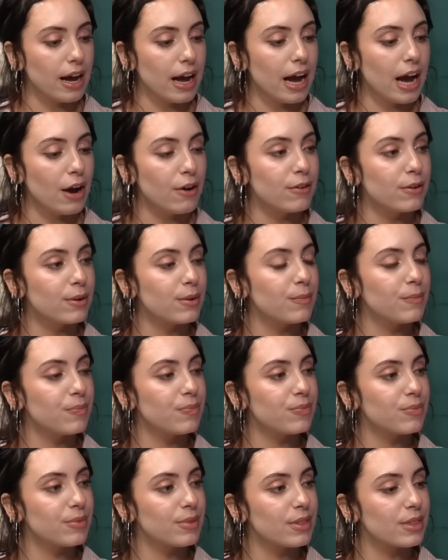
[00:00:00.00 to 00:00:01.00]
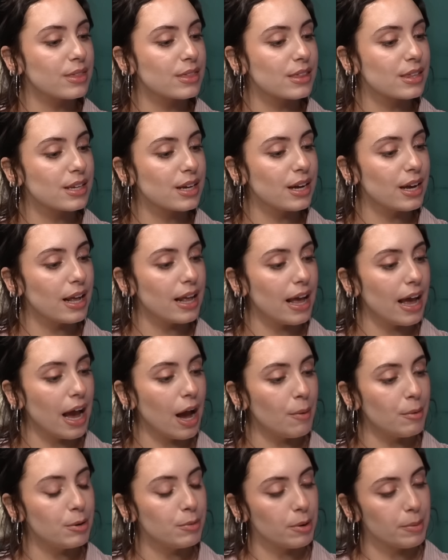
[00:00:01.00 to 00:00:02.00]
we've got to get out of here. Yeah. How
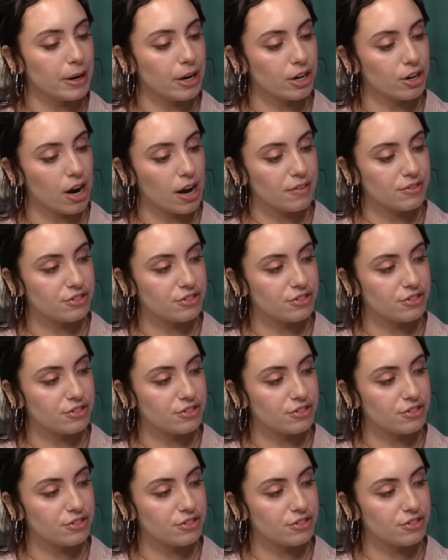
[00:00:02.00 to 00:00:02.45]
many more paragraphs?